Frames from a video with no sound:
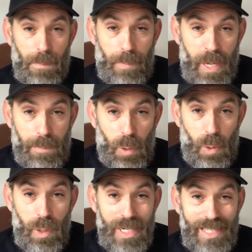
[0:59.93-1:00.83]

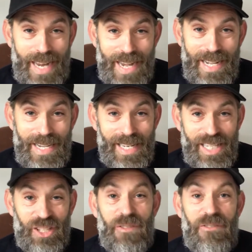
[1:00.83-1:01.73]
people tend
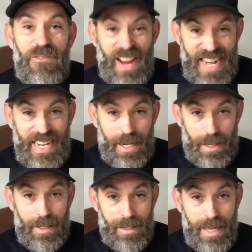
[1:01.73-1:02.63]
to fake
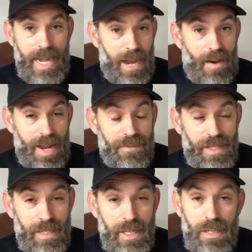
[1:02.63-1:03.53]
their
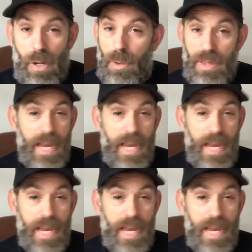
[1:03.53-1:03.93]
lives. So on the